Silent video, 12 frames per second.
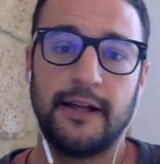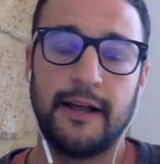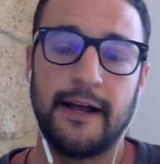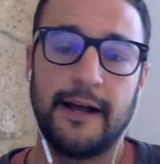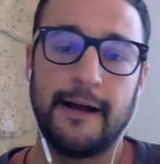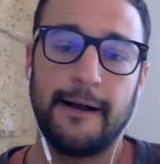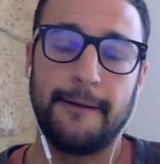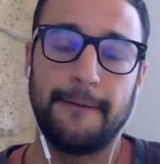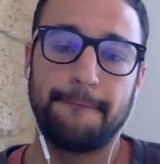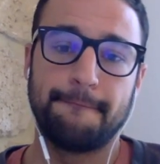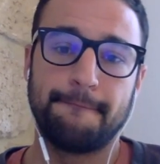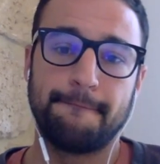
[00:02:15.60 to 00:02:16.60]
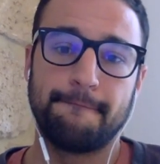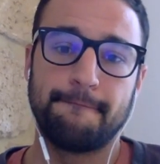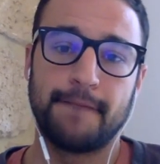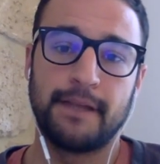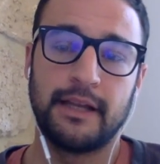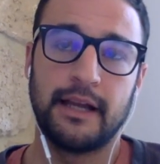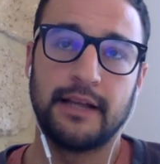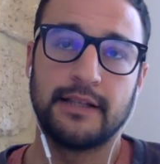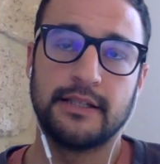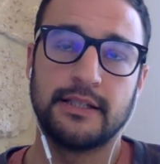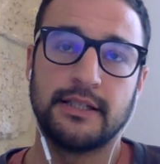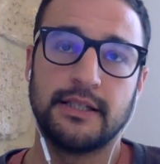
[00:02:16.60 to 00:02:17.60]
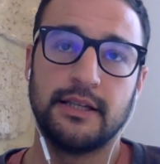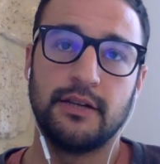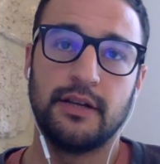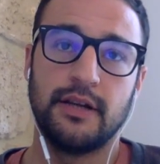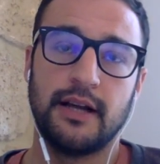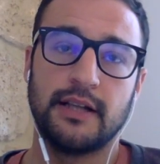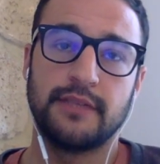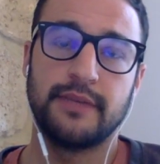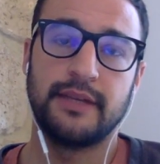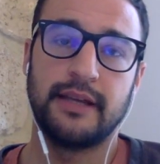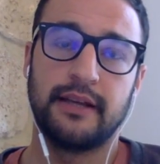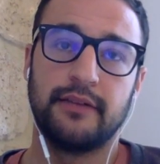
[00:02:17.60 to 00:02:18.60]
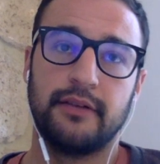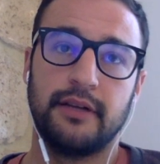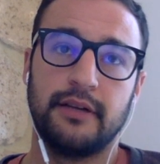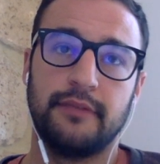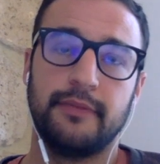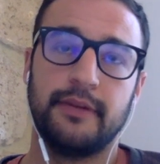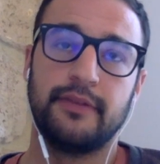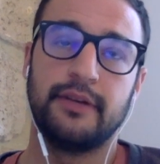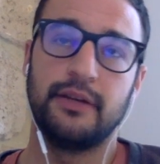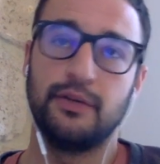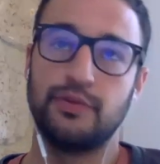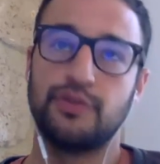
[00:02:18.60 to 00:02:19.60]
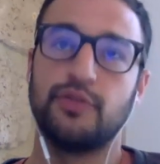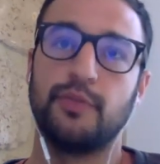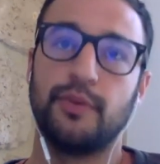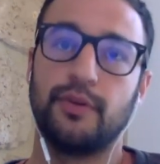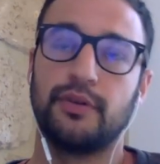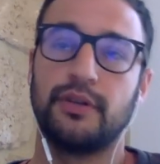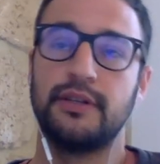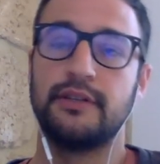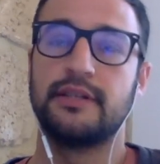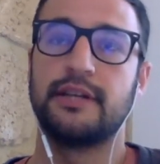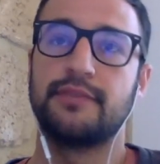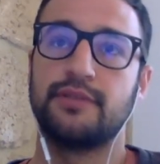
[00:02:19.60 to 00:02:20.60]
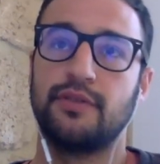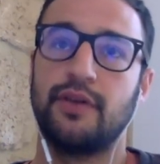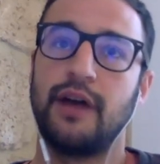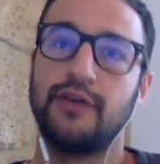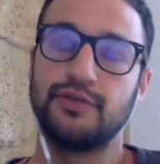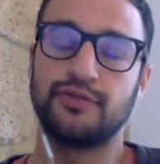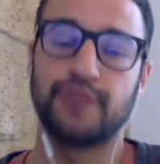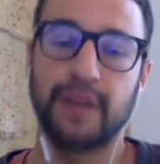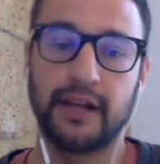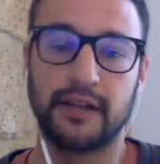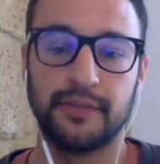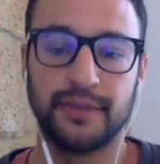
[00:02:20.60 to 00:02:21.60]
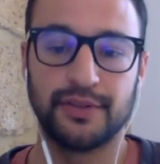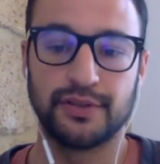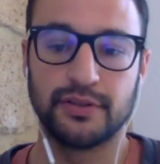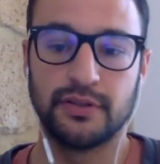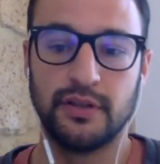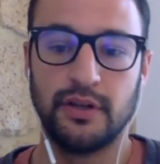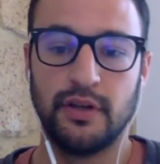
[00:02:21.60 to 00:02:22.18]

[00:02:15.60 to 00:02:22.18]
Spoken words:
And she has been a really good support in terms of how to react, because